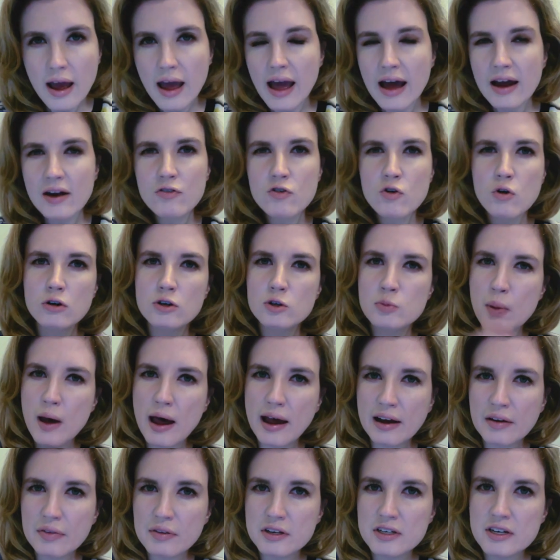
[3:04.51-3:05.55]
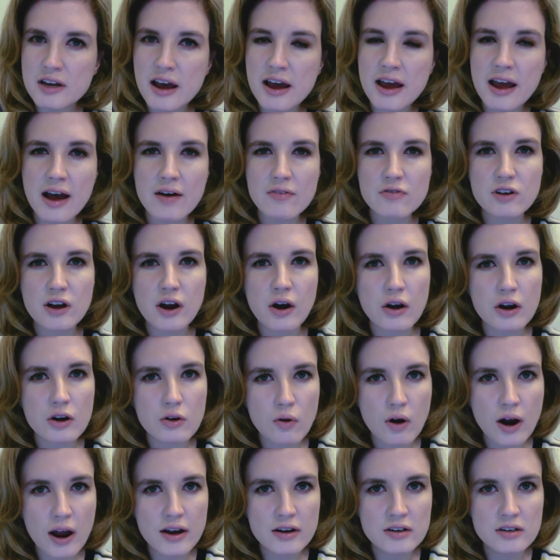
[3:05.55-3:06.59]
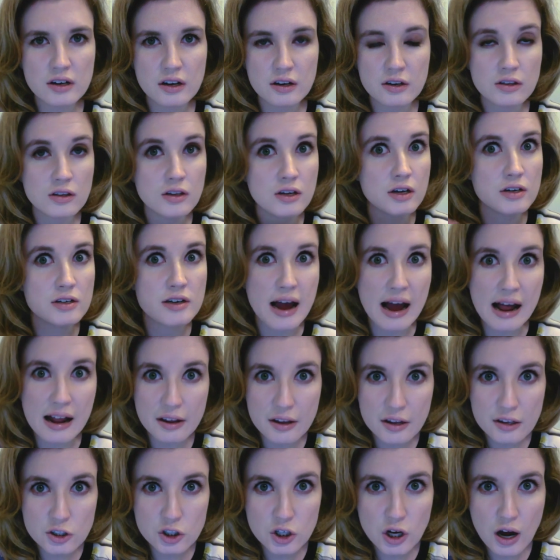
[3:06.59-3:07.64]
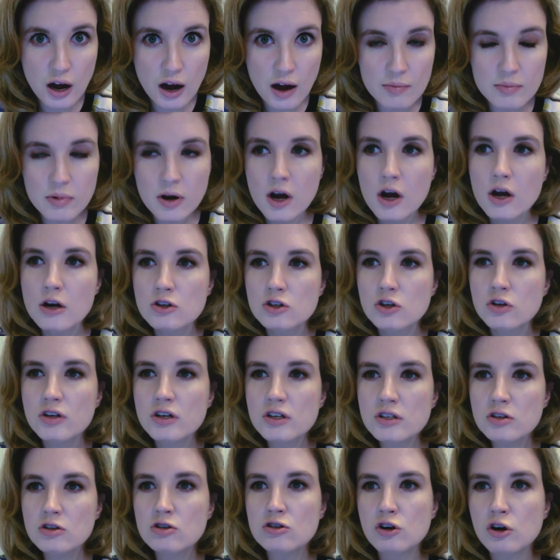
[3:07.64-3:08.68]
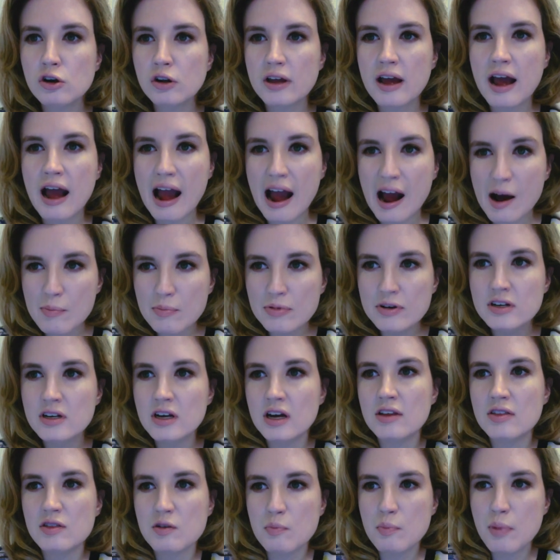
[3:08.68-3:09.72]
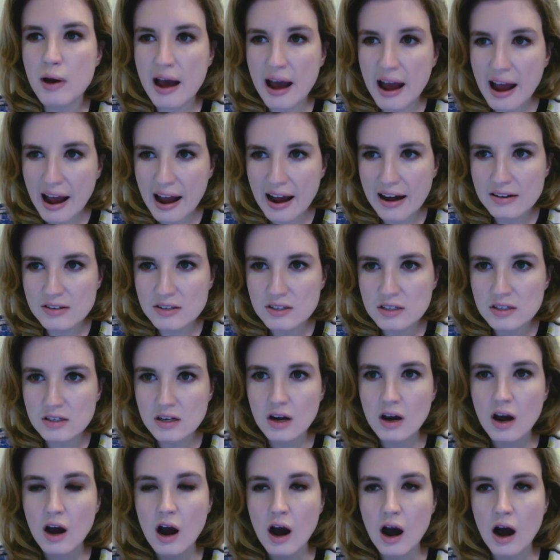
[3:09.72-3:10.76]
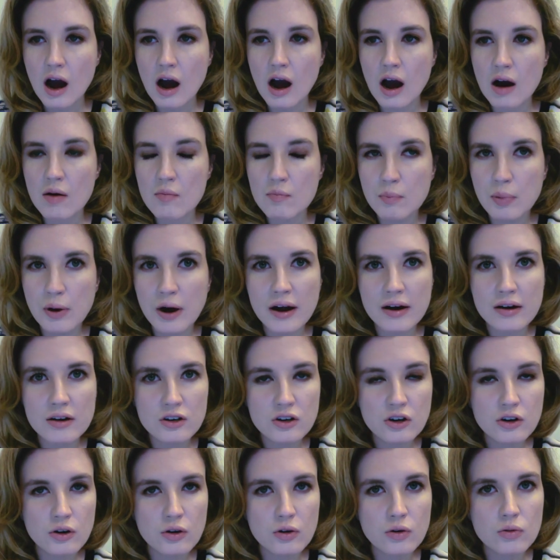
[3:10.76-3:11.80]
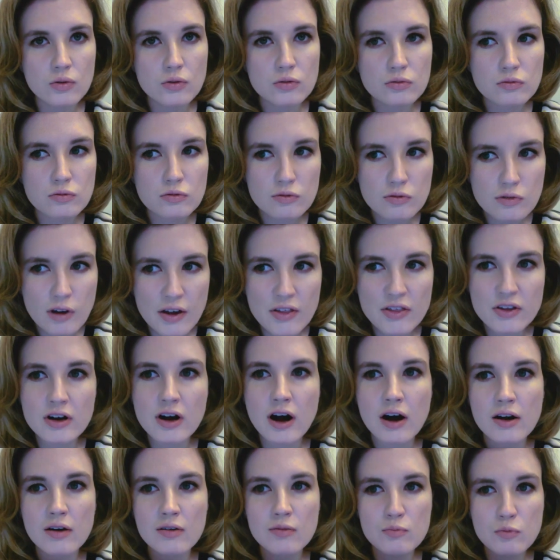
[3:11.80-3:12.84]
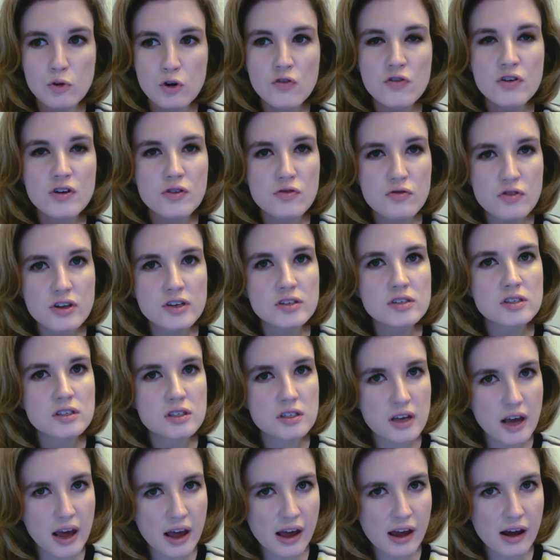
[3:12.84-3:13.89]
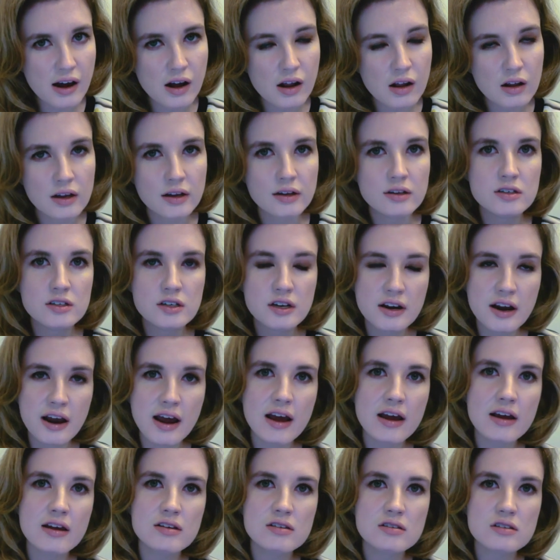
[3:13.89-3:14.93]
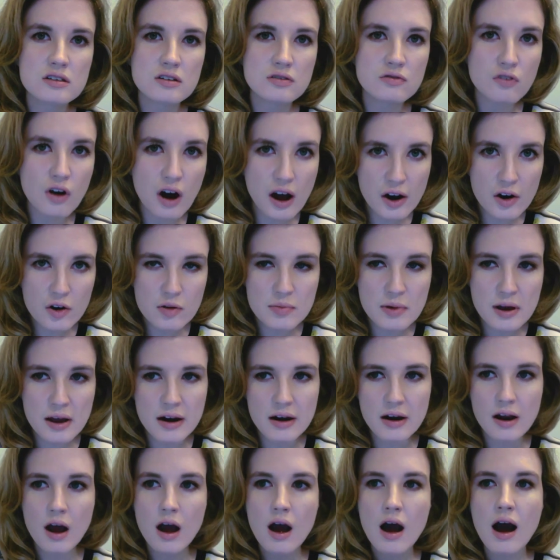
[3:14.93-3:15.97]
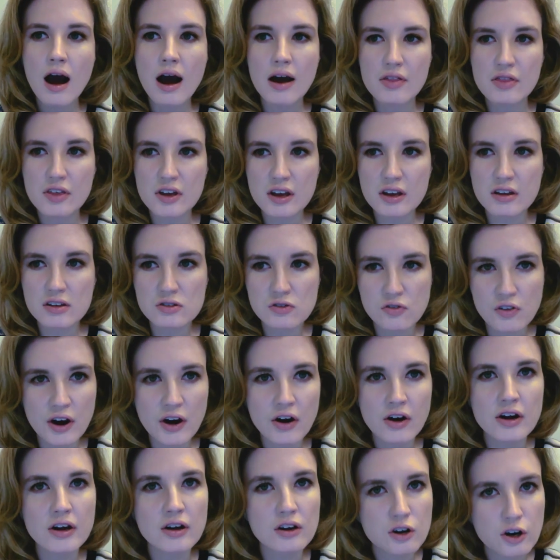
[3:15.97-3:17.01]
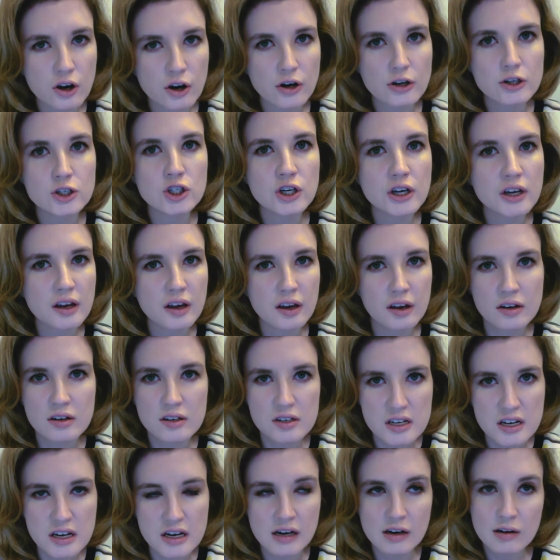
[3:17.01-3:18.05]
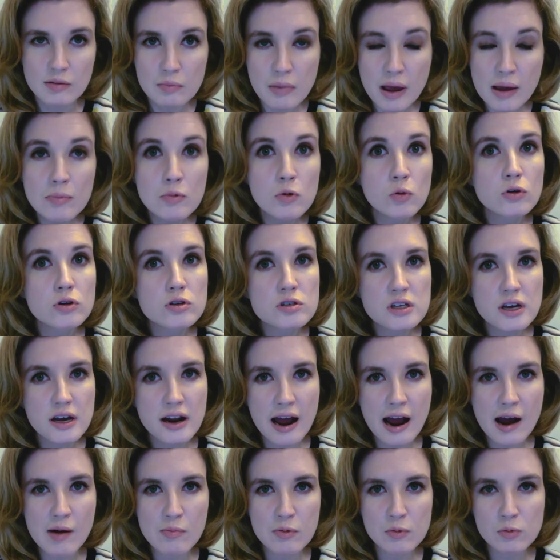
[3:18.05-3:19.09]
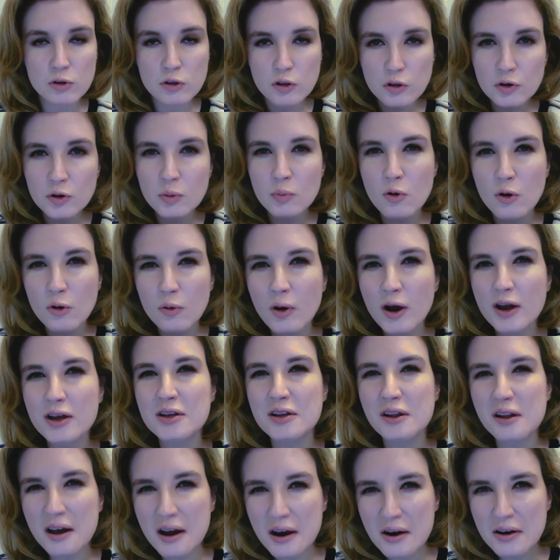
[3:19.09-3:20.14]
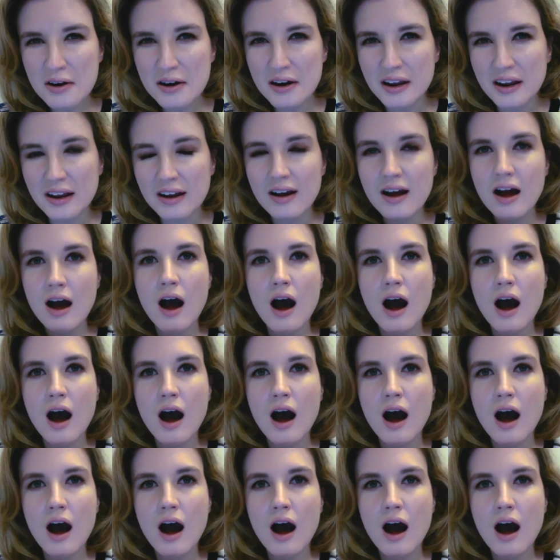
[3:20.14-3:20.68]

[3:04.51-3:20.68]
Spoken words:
And of course, back in the day, F. Gary Gray did The Italian Job. So this has certainly happened in the past, but, you know, I think on a movie of this scale in today's environment, I think it's very encouraging indeed. And maybe we'll see it happen with a little more regularity.